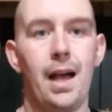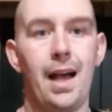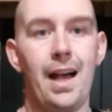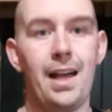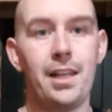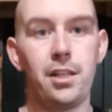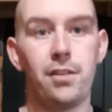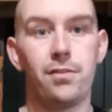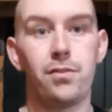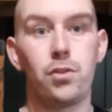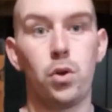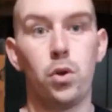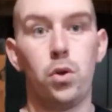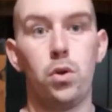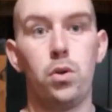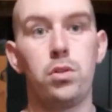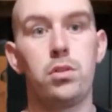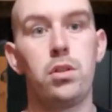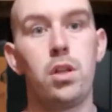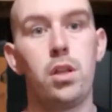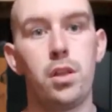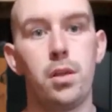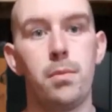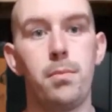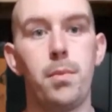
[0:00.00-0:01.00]
and of
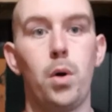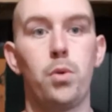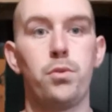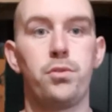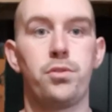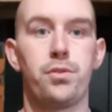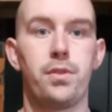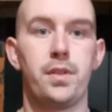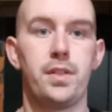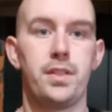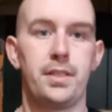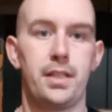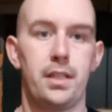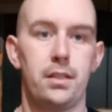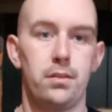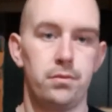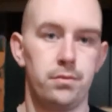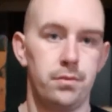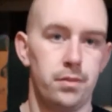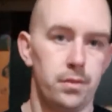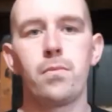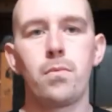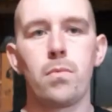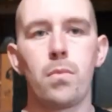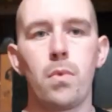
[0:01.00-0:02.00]
course the motor itself.
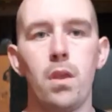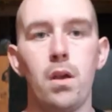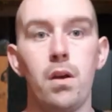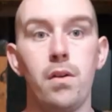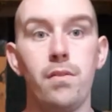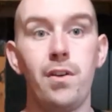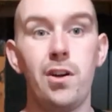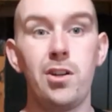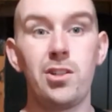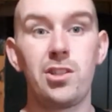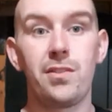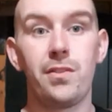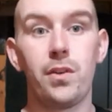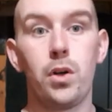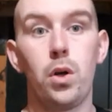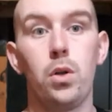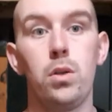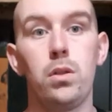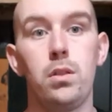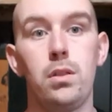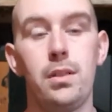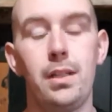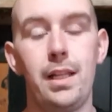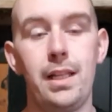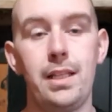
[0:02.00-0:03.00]
First of
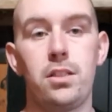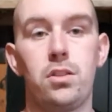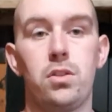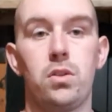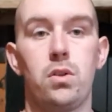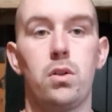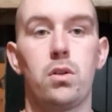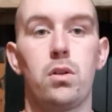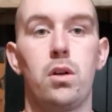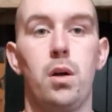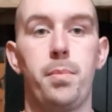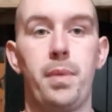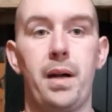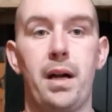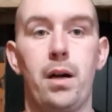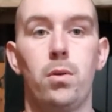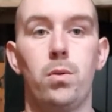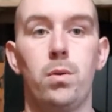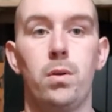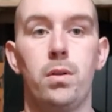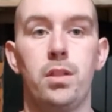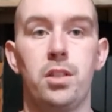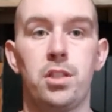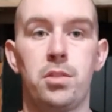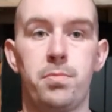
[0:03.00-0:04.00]
all, let's talk
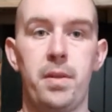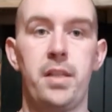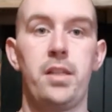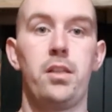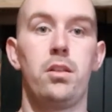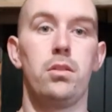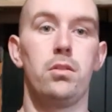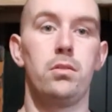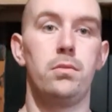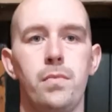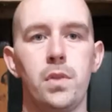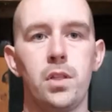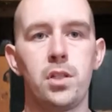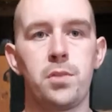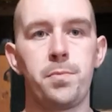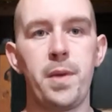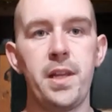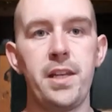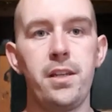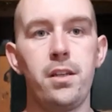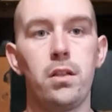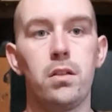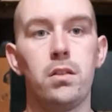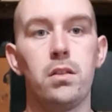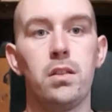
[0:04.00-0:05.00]
about the spindle. The
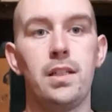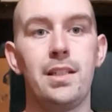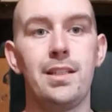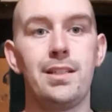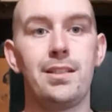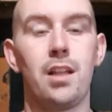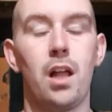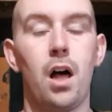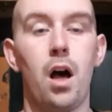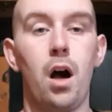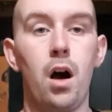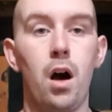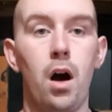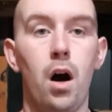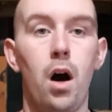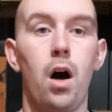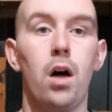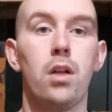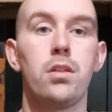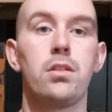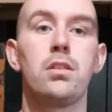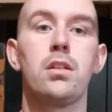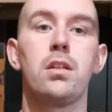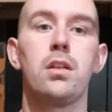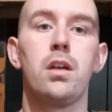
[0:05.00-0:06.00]
spindle is the
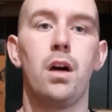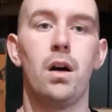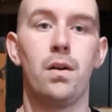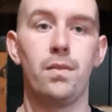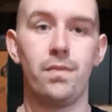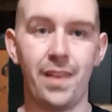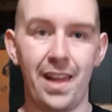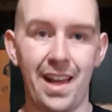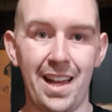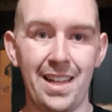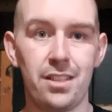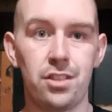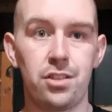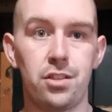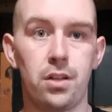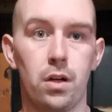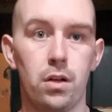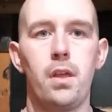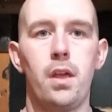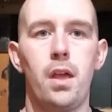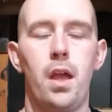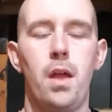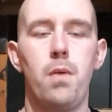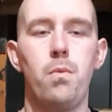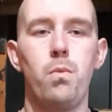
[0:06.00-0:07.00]
heart of the headstock.
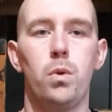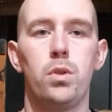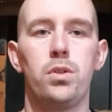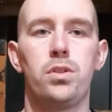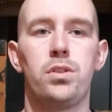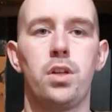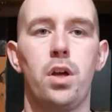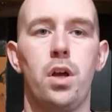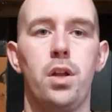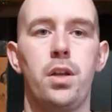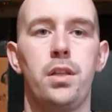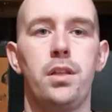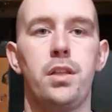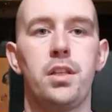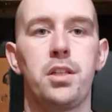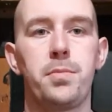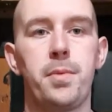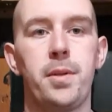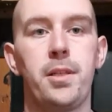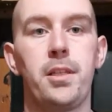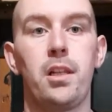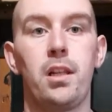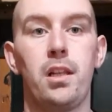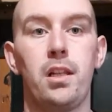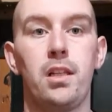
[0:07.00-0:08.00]
In wood turning, the
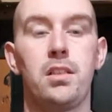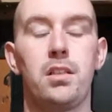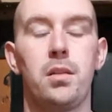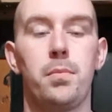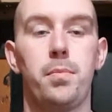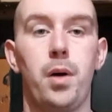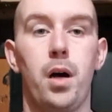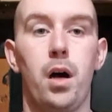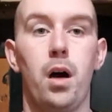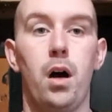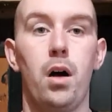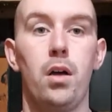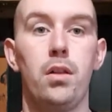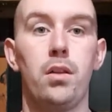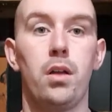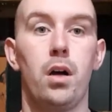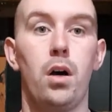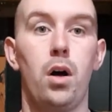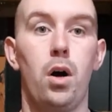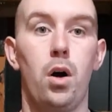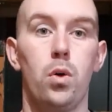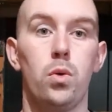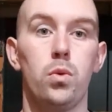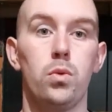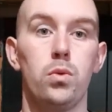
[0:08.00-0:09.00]
spindle is the part that
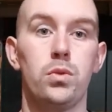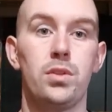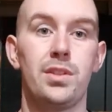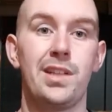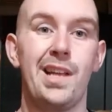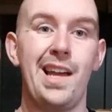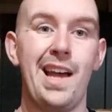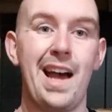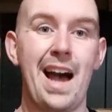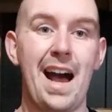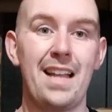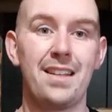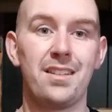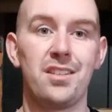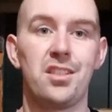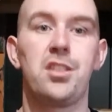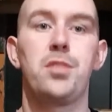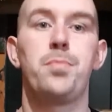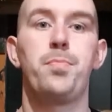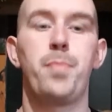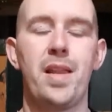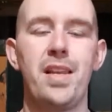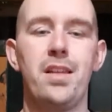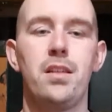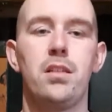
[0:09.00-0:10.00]
holds and
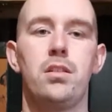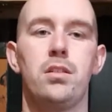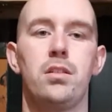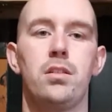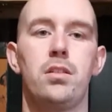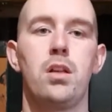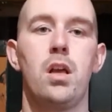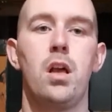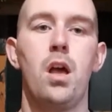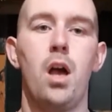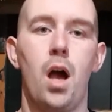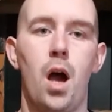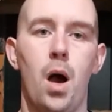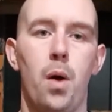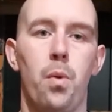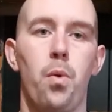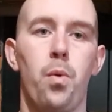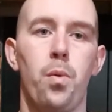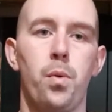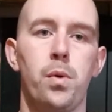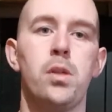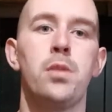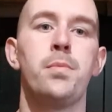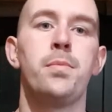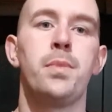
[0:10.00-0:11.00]
spins our
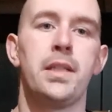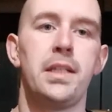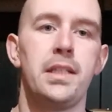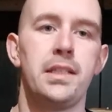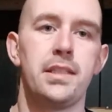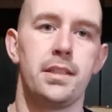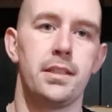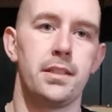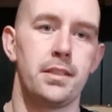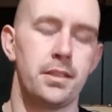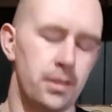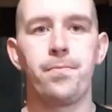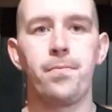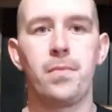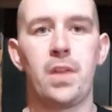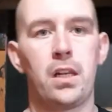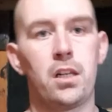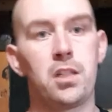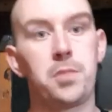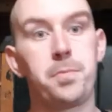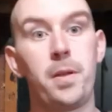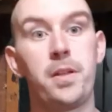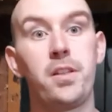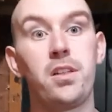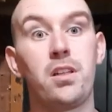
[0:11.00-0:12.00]
workpieces. Now
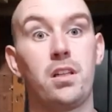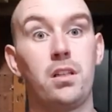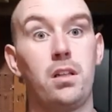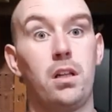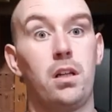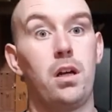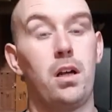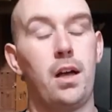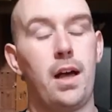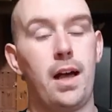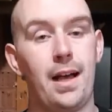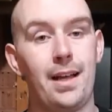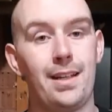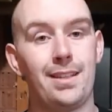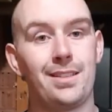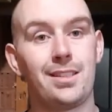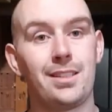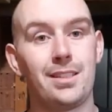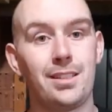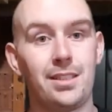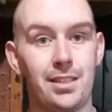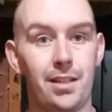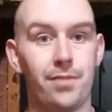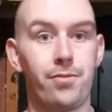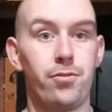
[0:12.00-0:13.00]
the spindle
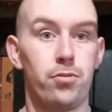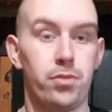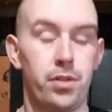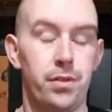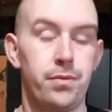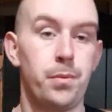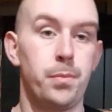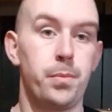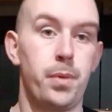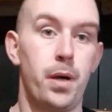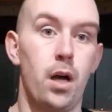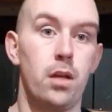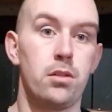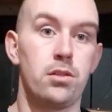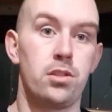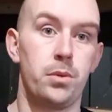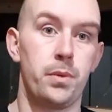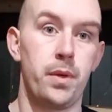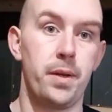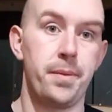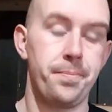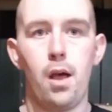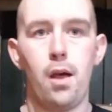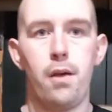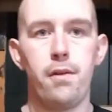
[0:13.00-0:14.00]
has several different parts to
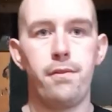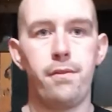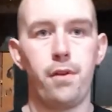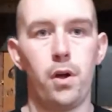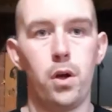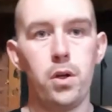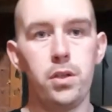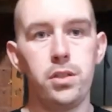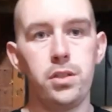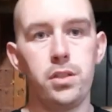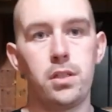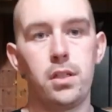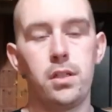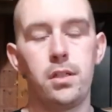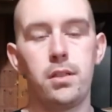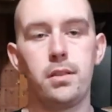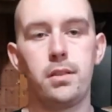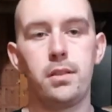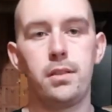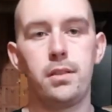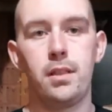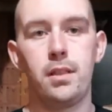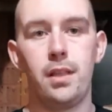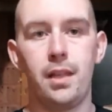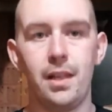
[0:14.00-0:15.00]
it. First
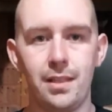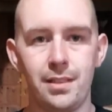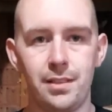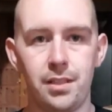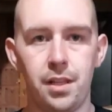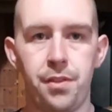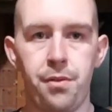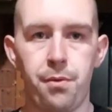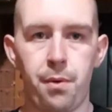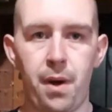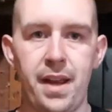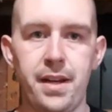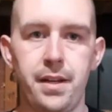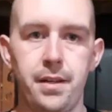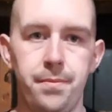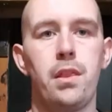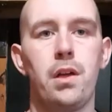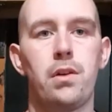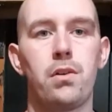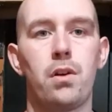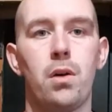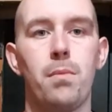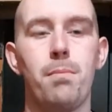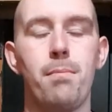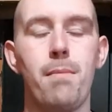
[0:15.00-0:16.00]
is the thread.
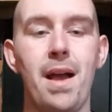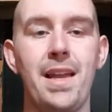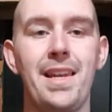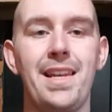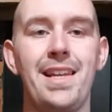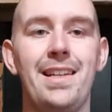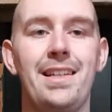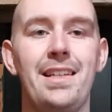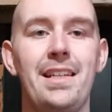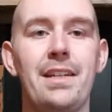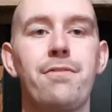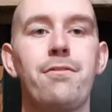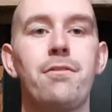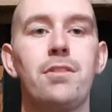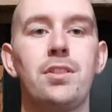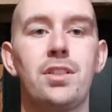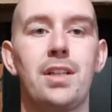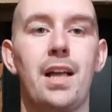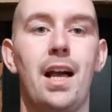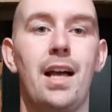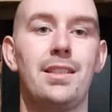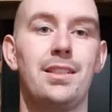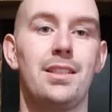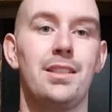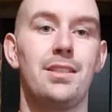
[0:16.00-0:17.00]
There are many different
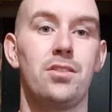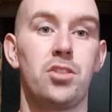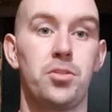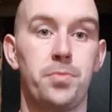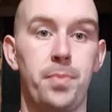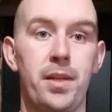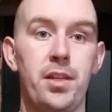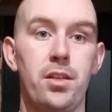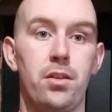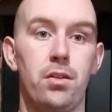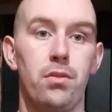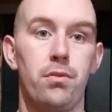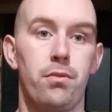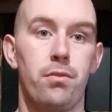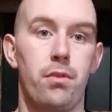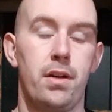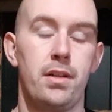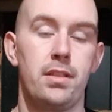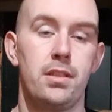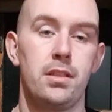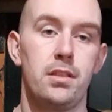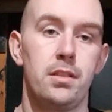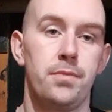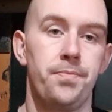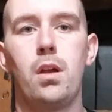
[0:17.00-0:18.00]
sizes of spindle
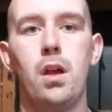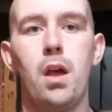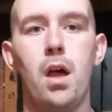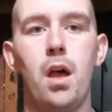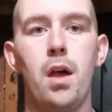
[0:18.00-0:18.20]
threads.